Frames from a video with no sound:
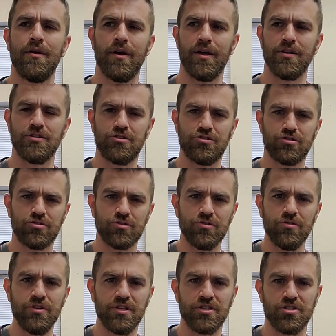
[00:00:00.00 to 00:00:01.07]
a
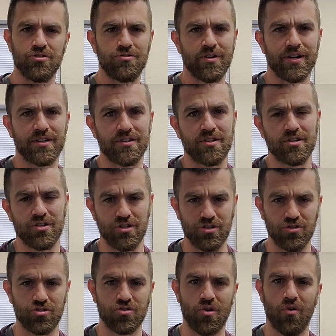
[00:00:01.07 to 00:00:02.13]
truly strict,
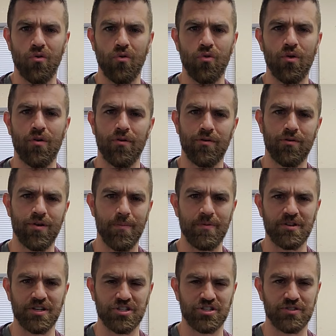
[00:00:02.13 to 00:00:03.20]
controlled
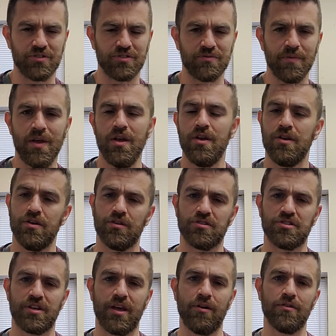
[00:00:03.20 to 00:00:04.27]
repetitions. Your
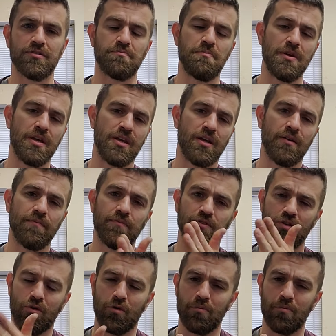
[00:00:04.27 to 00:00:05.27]
scales being toe to